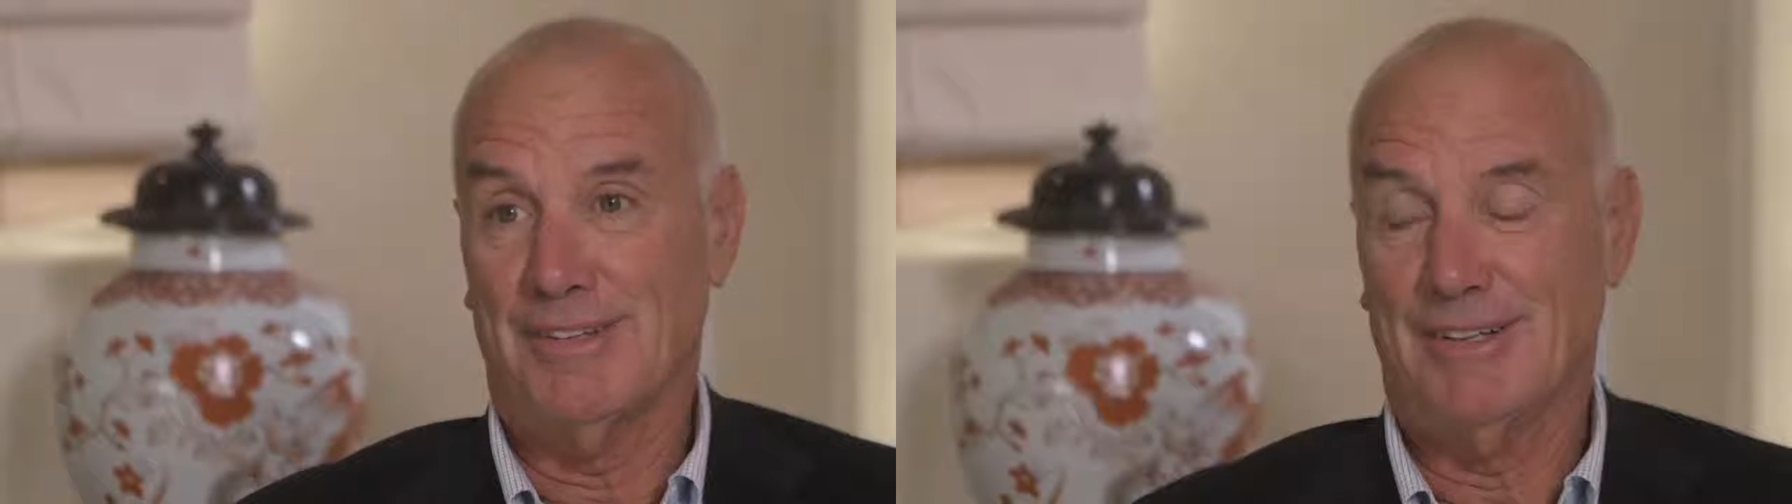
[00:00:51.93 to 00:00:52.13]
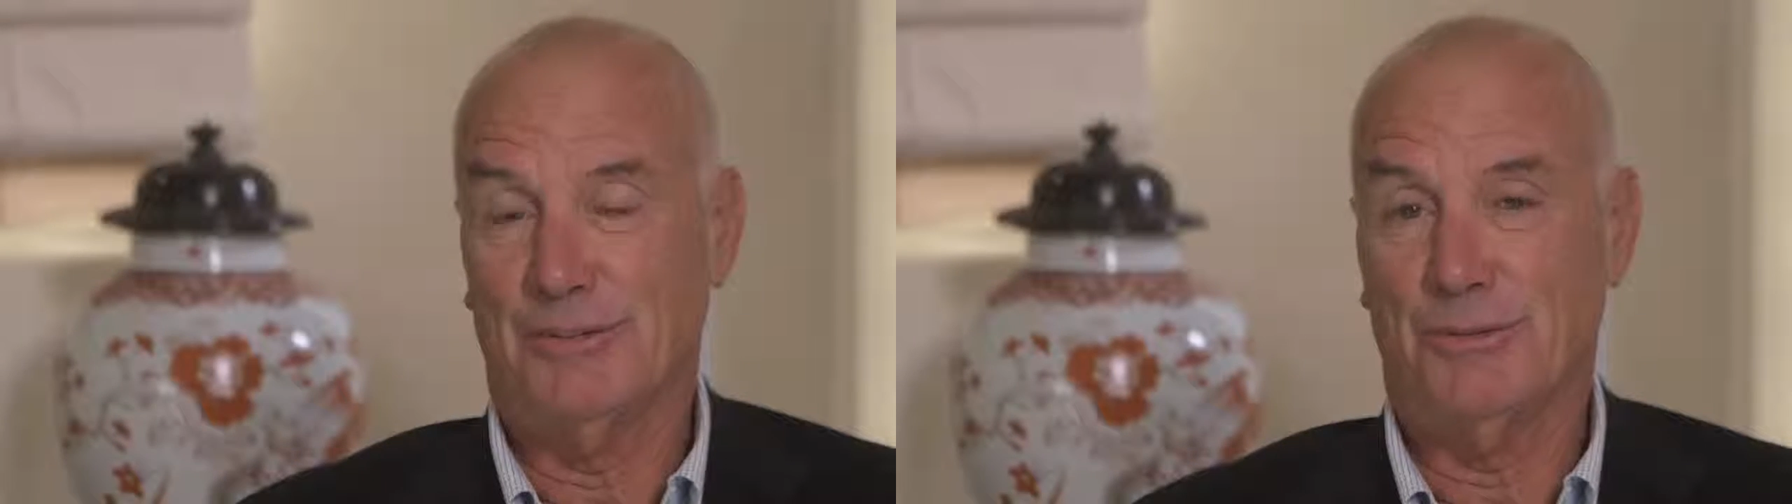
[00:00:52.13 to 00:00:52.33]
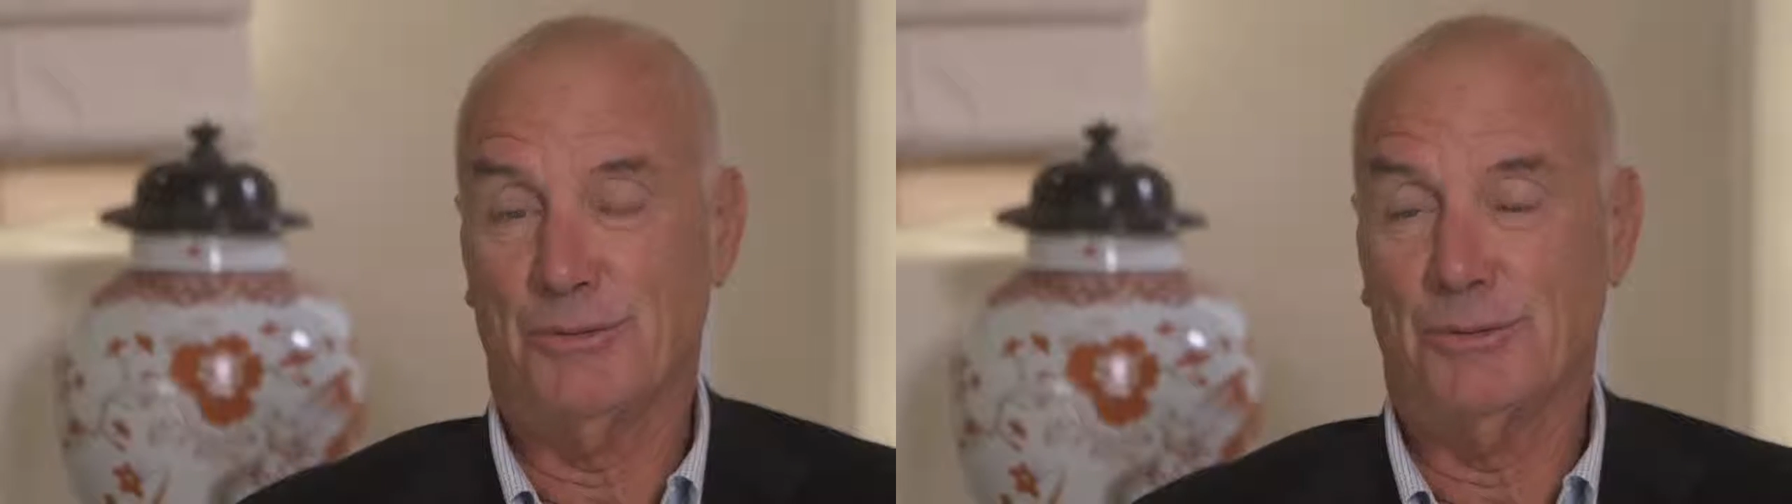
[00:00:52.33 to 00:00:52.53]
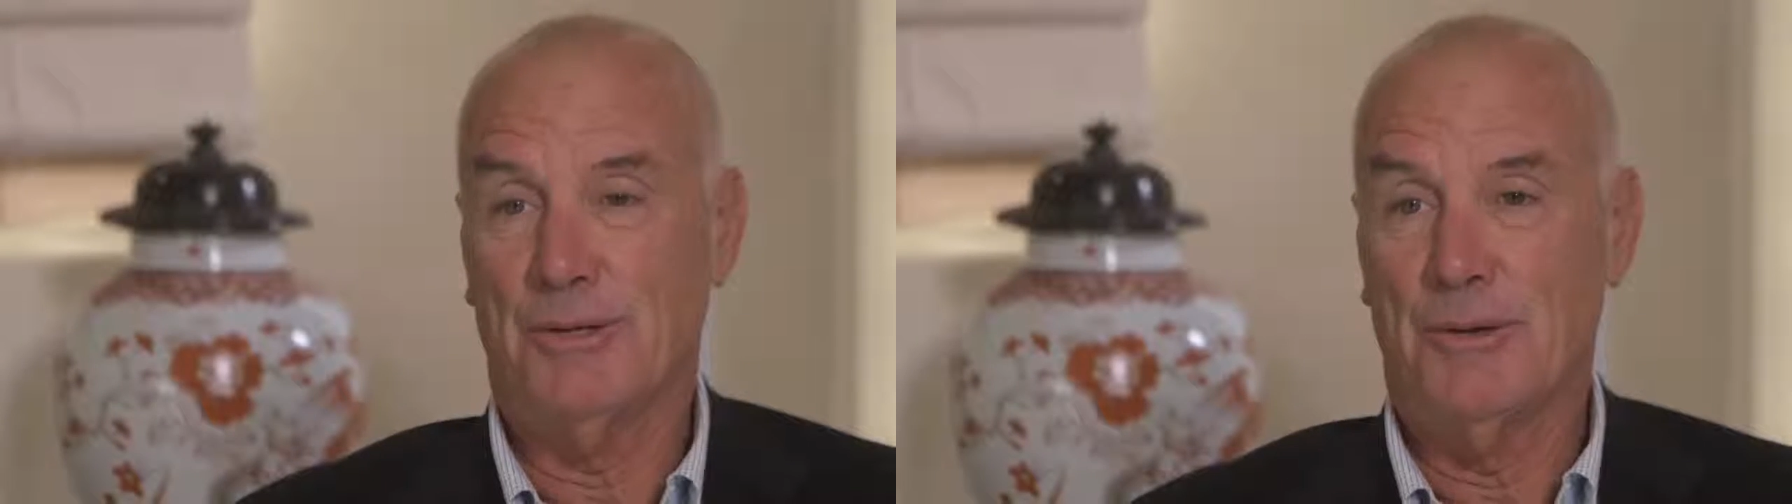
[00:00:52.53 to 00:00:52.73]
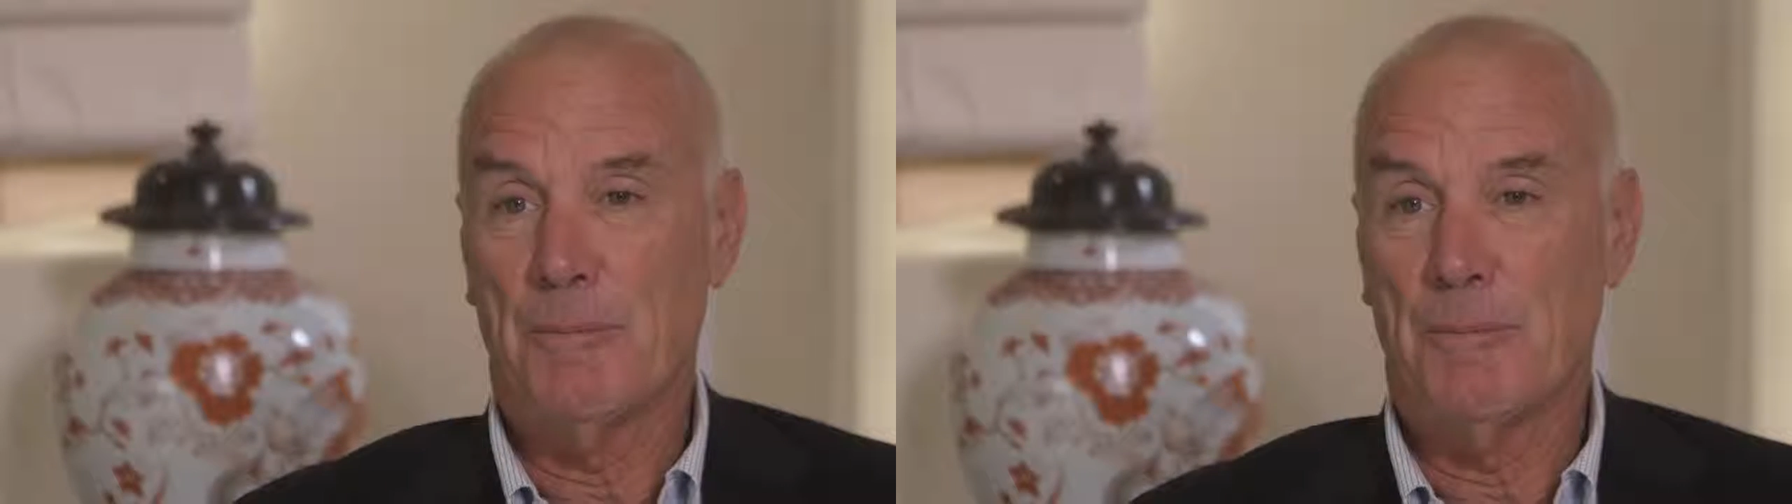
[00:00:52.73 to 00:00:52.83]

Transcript: into